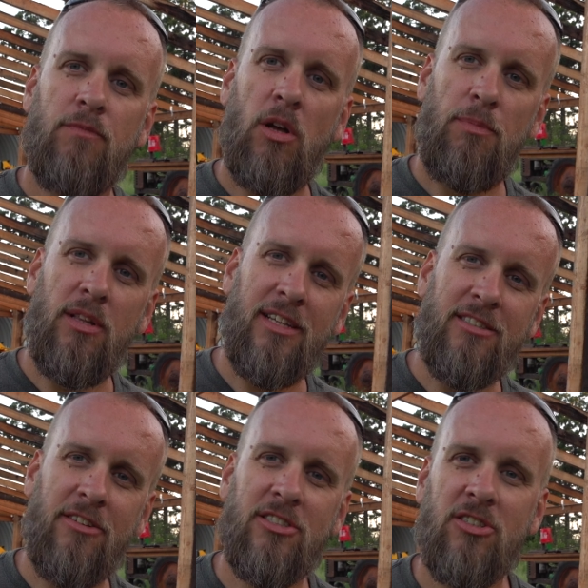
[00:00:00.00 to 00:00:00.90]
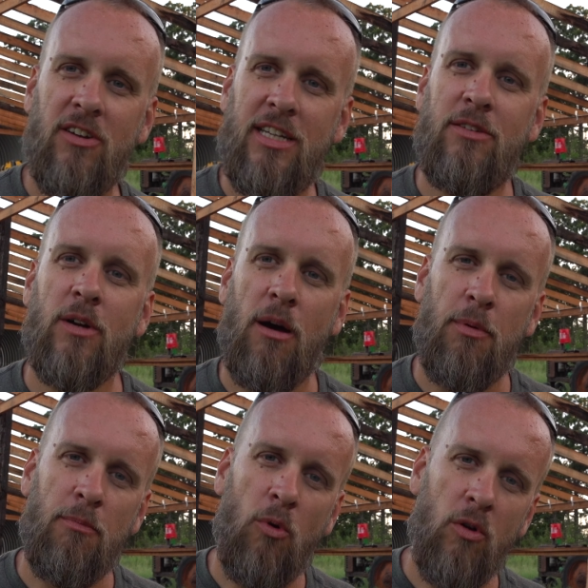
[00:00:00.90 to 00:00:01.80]
I'll put links on the screen to a
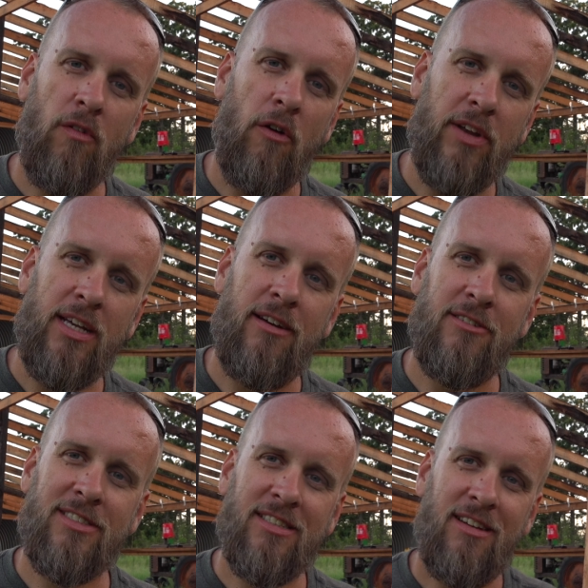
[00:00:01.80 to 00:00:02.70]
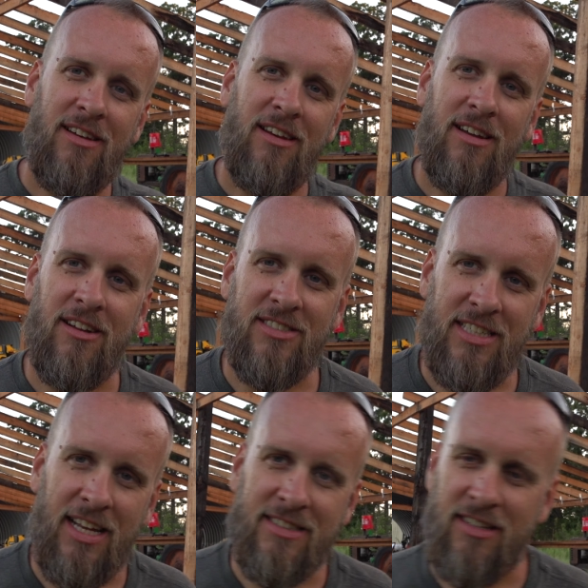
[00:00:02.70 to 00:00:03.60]
couple more of our videos, and I'll see
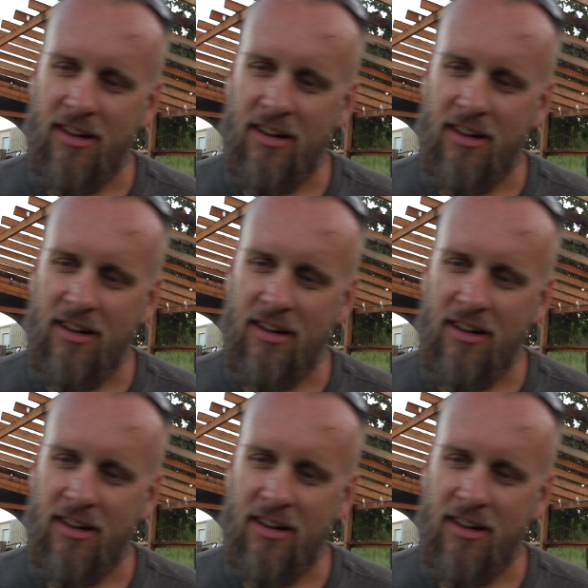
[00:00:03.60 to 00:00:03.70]
you next